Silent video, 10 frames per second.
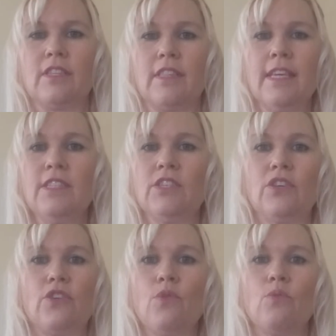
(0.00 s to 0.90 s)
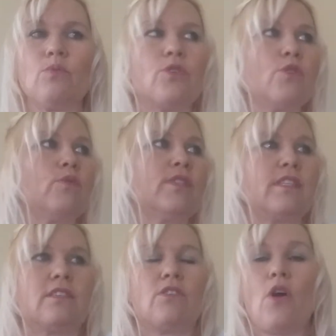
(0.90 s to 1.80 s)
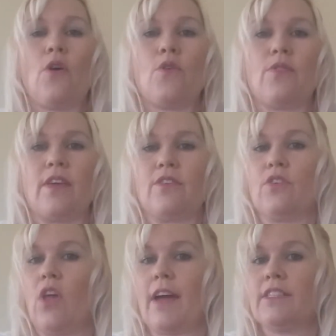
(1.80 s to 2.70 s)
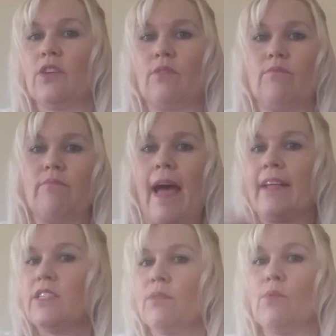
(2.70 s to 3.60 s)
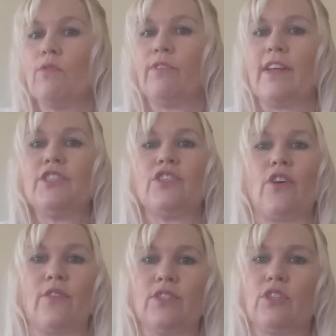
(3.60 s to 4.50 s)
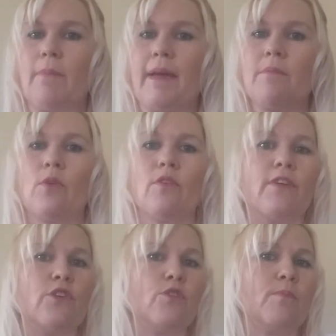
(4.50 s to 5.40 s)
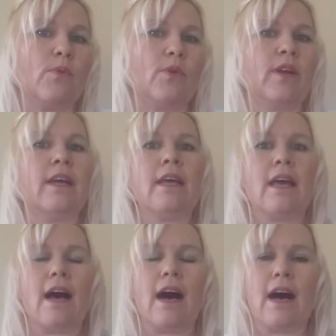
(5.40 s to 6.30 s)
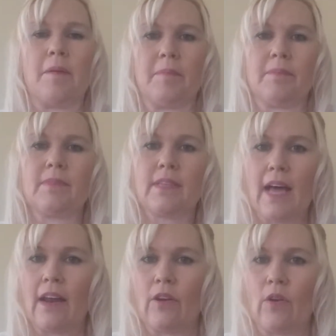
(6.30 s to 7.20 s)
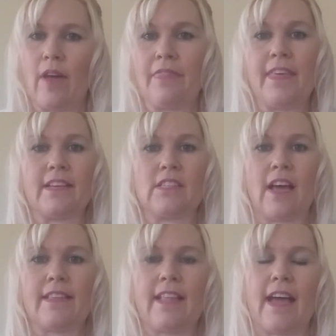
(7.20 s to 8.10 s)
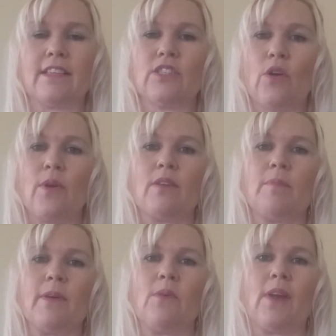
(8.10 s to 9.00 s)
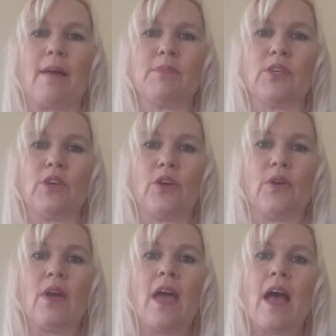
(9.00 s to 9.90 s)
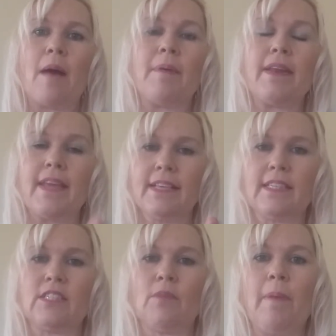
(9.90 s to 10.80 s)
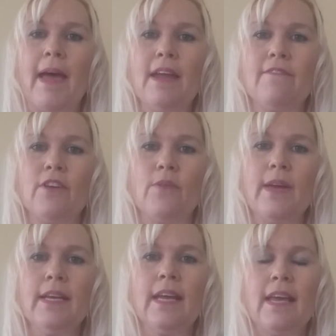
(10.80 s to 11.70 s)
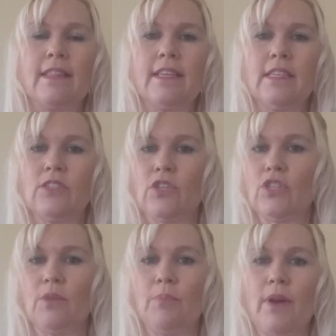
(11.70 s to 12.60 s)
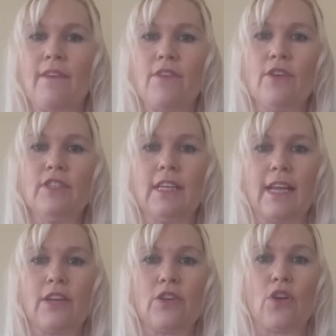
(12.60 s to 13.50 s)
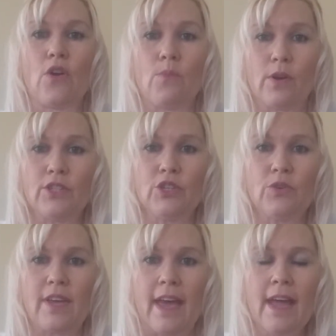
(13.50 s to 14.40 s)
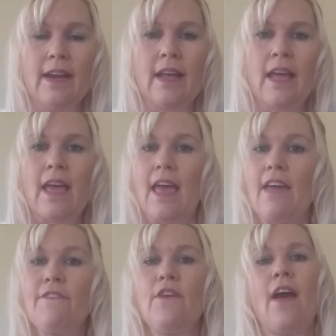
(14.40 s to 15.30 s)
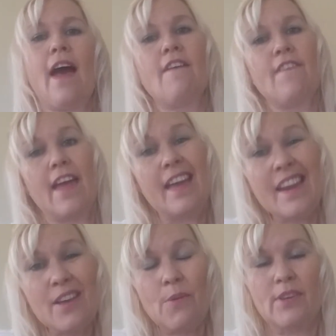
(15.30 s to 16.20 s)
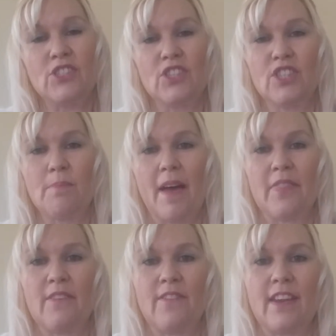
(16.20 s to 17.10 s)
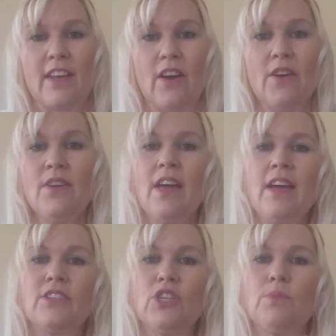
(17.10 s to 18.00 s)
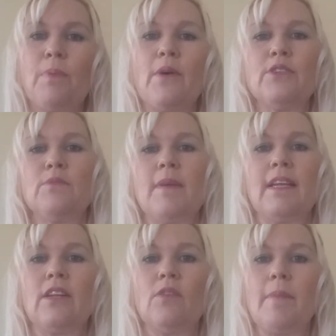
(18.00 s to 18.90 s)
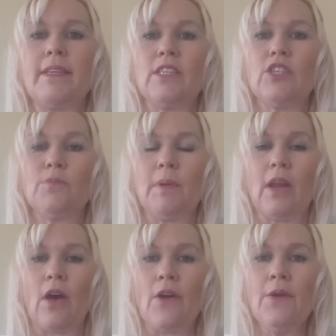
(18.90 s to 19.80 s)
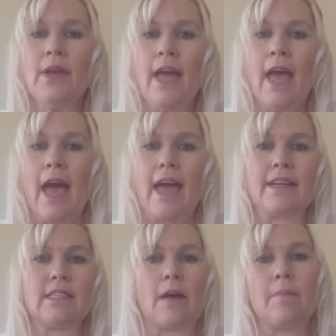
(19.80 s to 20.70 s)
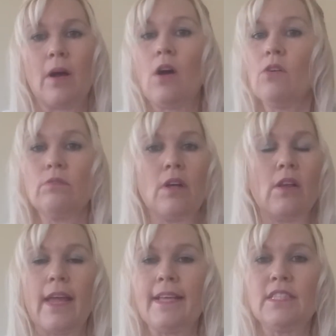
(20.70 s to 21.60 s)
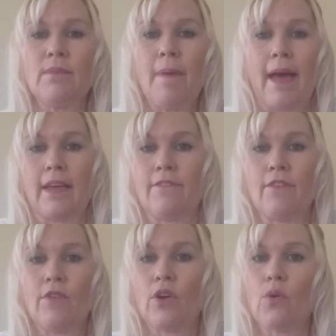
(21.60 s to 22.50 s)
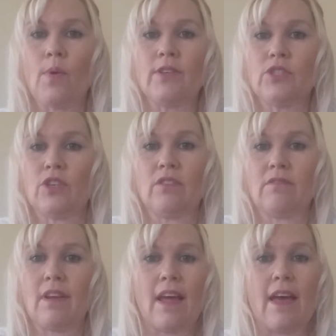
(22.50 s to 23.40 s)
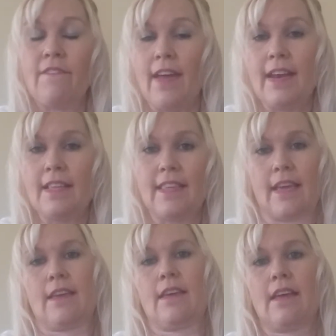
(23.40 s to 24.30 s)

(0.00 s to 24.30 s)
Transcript: to this, you'll, you'll know that you'd like to add some more flesh tones to make more of a newborn um, color and things like that. So it'll be all up to you. But yes, it's a paid viewing. This is just a preview to let you know what you'll get. If you have any questions about the video, just post me a little message below and um, I'll, I'll answer back if you've got a question of anything.